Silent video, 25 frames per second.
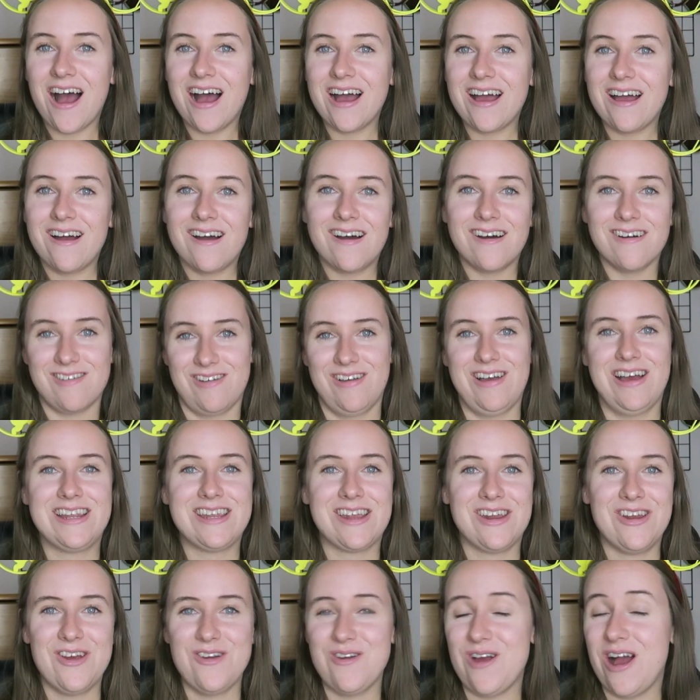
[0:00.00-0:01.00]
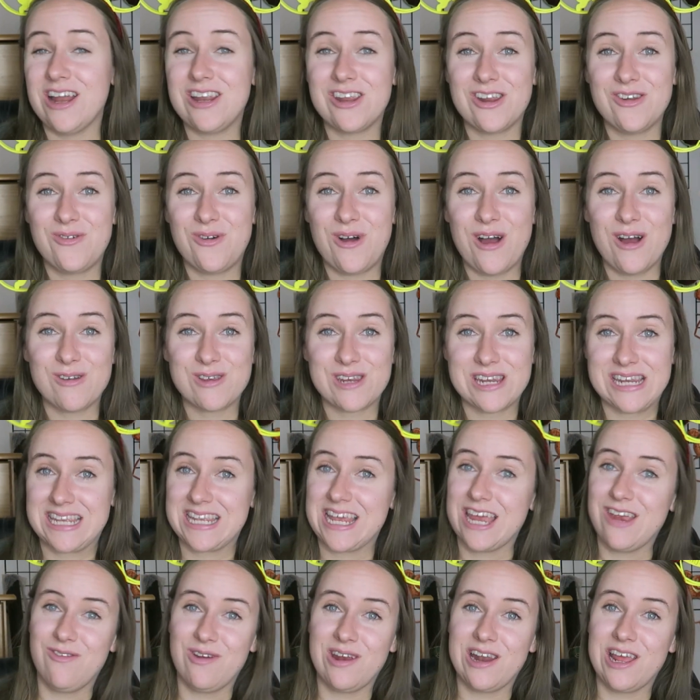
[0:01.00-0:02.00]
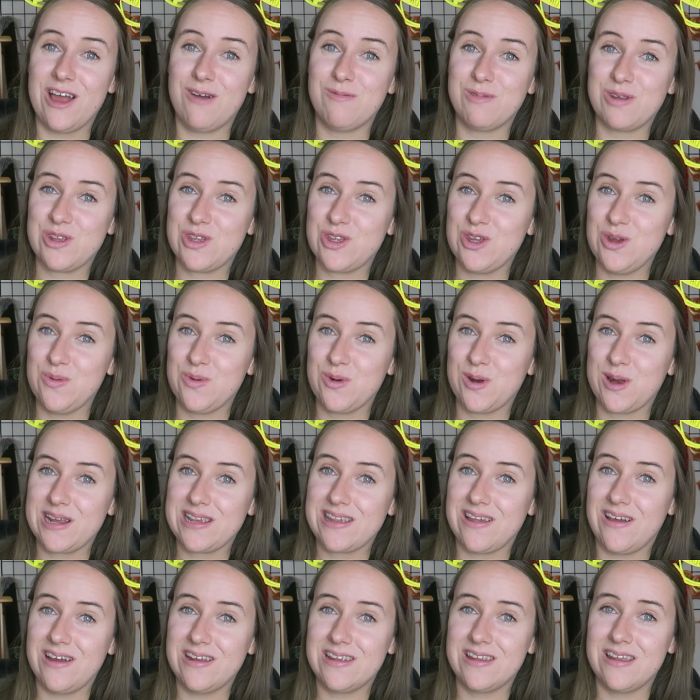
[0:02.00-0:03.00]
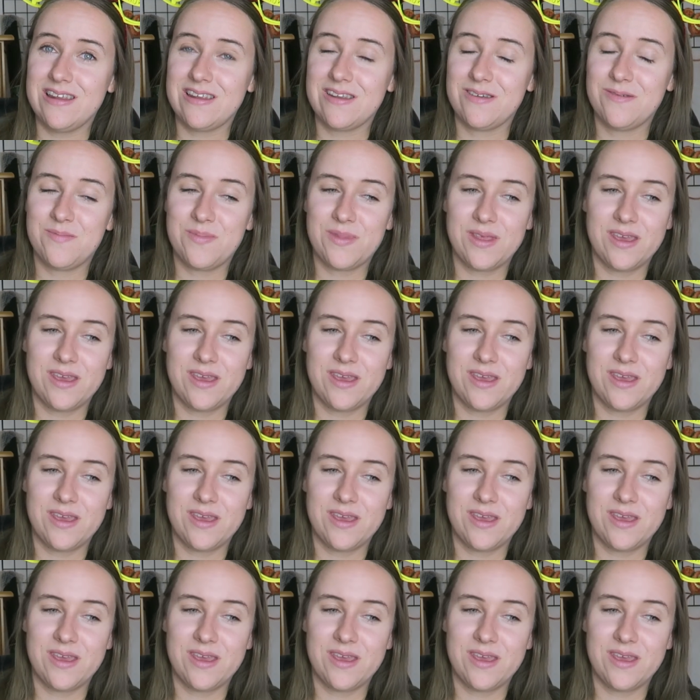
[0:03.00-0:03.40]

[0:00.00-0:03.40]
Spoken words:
I don't know what else to say really. I'm just super excited.